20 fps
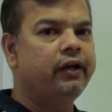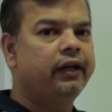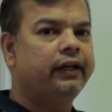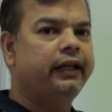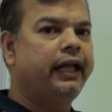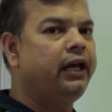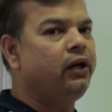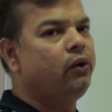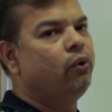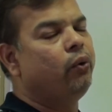
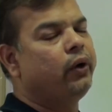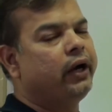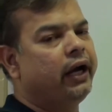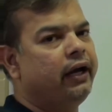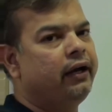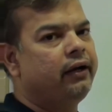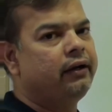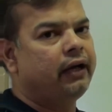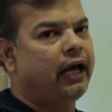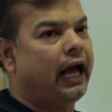then you can
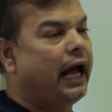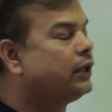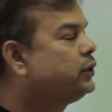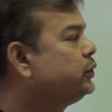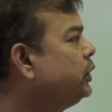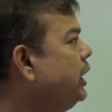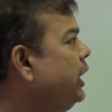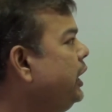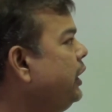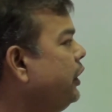
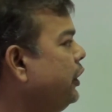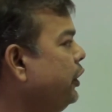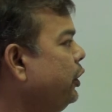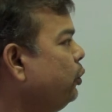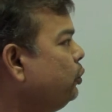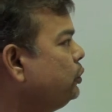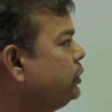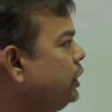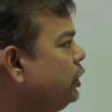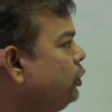actually
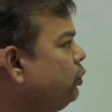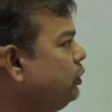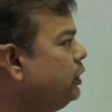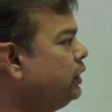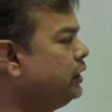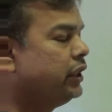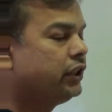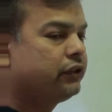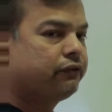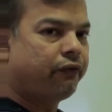reduce it to
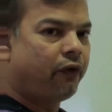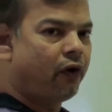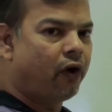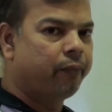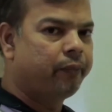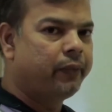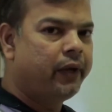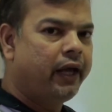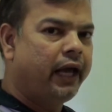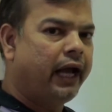this form
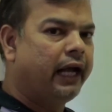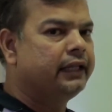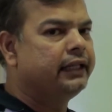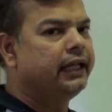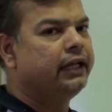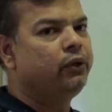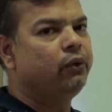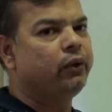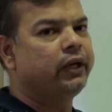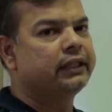and
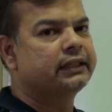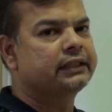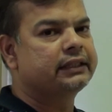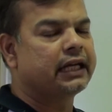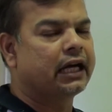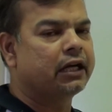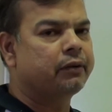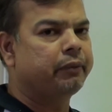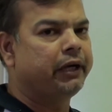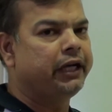then you can
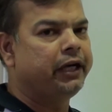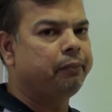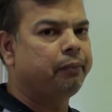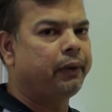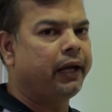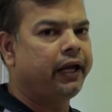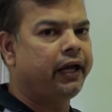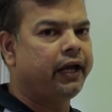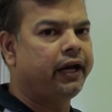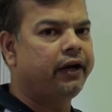start
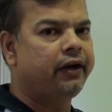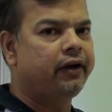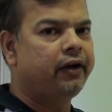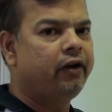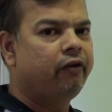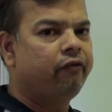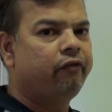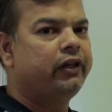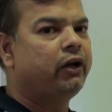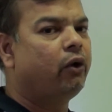multiplying it
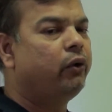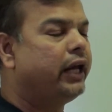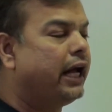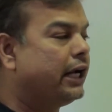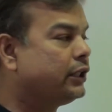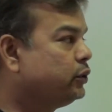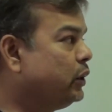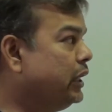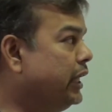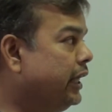without
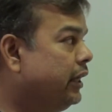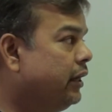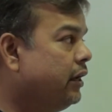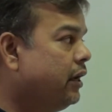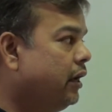actually